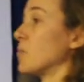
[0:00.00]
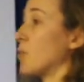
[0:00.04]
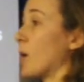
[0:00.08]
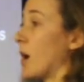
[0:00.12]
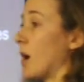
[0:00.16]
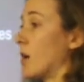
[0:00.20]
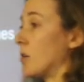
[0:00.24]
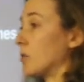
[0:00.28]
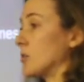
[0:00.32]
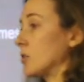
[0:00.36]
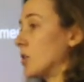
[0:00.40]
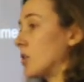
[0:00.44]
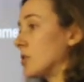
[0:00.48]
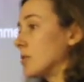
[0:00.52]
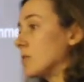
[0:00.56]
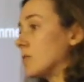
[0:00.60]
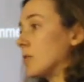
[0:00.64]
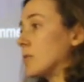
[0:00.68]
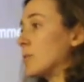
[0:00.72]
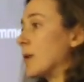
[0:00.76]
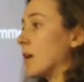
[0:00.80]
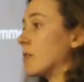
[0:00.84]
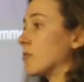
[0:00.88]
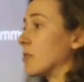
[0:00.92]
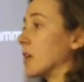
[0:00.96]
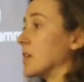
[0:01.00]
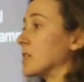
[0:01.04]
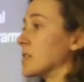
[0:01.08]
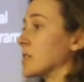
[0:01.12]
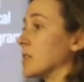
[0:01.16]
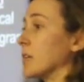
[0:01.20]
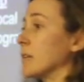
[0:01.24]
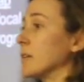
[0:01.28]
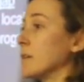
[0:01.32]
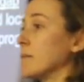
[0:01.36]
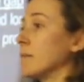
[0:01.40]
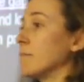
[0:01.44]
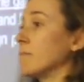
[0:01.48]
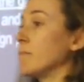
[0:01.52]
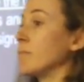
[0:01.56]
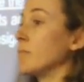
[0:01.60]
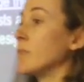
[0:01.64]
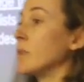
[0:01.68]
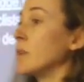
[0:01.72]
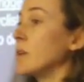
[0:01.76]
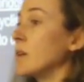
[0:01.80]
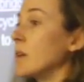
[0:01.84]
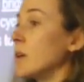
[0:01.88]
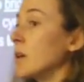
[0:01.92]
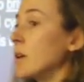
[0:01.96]
about, not about racing.
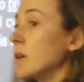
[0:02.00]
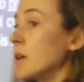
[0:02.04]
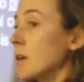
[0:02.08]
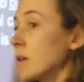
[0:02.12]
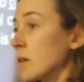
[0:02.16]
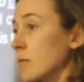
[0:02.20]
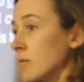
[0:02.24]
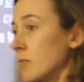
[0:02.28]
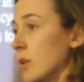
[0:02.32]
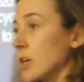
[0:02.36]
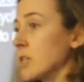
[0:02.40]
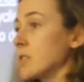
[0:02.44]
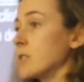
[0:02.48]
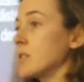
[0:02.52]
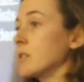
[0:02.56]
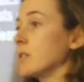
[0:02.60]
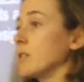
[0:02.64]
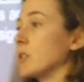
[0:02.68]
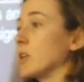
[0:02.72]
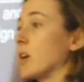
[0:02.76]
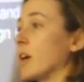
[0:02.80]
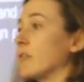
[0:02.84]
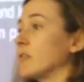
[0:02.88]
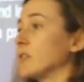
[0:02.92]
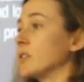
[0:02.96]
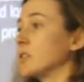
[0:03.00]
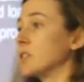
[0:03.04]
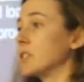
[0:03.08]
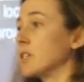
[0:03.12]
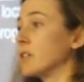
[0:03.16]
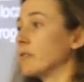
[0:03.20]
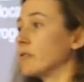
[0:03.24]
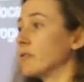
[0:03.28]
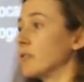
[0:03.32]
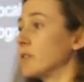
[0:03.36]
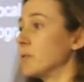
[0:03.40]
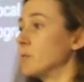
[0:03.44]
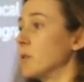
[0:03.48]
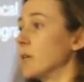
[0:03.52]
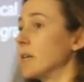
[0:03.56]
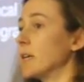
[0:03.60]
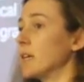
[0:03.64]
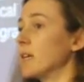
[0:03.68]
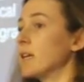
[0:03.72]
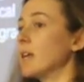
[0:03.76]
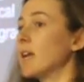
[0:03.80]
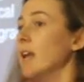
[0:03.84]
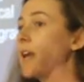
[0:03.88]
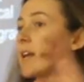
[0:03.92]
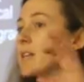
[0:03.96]
Racing will look after itself for the
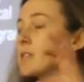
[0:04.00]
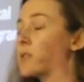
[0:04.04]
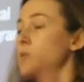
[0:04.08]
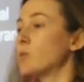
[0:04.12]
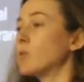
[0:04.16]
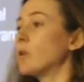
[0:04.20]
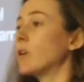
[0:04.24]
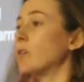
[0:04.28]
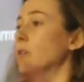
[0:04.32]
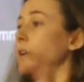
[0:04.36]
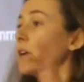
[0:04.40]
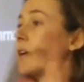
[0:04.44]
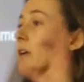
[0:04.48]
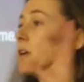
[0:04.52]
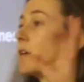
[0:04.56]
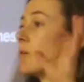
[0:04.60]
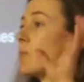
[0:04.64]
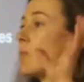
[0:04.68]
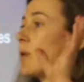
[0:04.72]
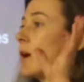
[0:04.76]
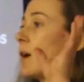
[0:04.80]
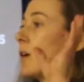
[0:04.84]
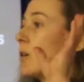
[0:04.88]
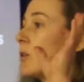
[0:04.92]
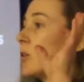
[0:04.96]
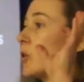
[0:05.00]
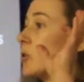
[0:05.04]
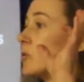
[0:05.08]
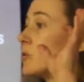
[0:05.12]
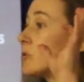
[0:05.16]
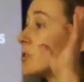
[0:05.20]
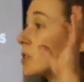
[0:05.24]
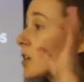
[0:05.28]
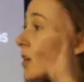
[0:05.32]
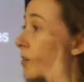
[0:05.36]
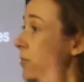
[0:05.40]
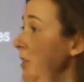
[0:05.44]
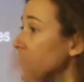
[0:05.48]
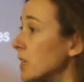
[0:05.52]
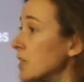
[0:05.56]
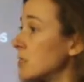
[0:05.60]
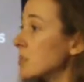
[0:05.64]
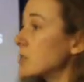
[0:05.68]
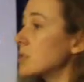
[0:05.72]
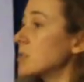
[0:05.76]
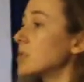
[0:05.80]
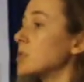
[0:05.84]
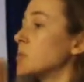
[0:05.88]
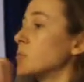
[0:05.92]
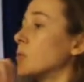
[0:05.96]
minute. Let's worry about who's coming
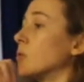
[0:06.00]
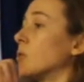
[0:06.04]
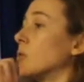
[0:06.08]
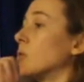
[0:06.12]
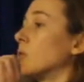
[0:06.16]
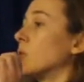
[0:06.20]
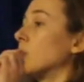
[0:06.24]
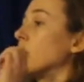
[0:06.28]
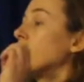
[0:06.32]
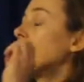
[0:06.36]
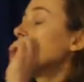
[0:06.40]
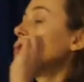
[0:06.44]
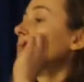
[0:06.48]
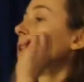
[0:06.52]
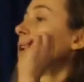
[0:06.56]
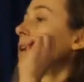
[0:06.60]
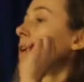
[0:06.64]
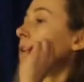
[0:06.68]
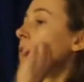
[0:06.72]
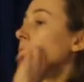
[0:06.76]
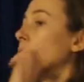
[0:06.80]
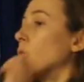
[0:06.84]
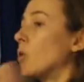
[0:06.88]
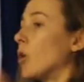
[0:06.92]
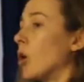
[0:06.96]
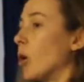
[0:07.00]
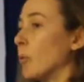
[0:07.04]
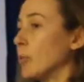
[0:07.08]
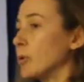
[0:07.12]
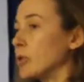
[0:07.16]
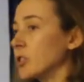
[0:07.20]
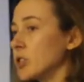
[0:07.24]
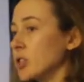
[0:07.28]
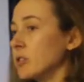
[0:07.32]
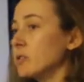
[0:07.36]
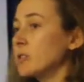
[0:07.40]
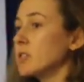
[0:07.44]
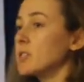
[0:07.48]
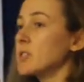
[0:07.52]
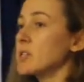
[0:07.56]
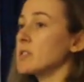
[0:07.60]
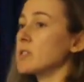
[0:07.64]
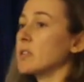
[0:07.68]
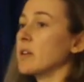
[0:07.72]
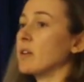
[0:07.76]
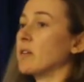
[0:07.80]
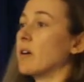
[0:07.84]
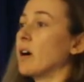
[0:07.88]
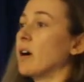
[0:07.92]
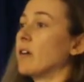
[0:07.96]
into the sport, what opportunities
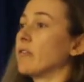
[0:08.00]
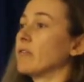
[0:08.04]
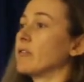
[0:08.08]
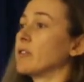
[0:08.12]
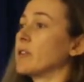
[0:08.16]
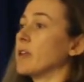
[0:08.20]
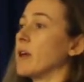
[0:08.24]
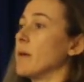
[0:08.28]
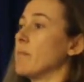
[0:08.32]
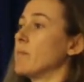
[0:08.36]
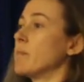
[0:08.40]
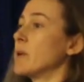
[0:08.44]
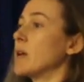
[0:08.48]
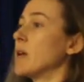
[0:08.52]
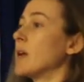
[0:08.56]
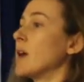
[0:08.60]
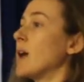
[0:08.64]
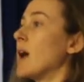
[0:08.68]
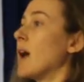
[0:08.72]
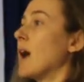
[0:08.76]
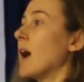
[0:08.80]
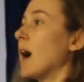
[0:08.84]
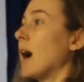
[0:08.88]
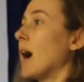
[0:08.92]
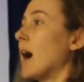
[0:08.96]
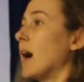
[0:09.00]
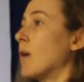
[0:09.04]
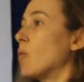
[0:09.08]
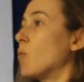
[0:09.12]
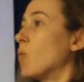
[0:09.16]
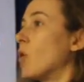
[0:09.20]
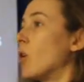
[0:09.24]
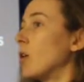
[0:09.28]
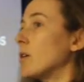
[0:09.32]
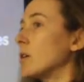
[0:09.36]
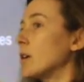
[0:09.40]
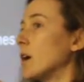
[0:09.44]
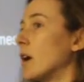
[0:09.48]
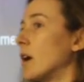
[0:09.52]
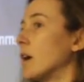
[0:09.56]
there are for them, and what